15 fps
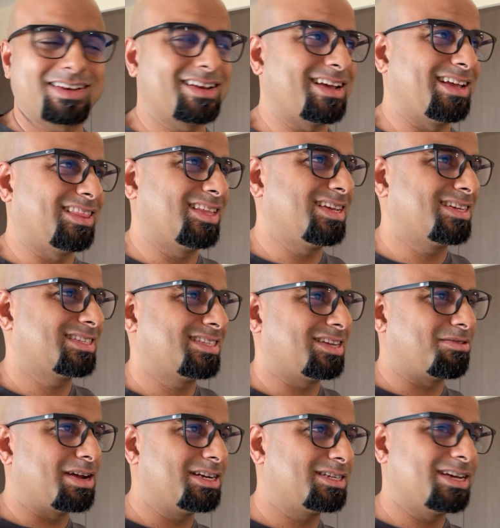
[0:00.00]
I think it's the
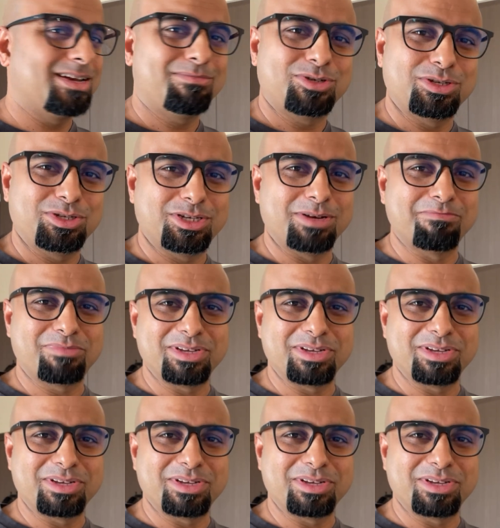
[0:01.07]
right time to jump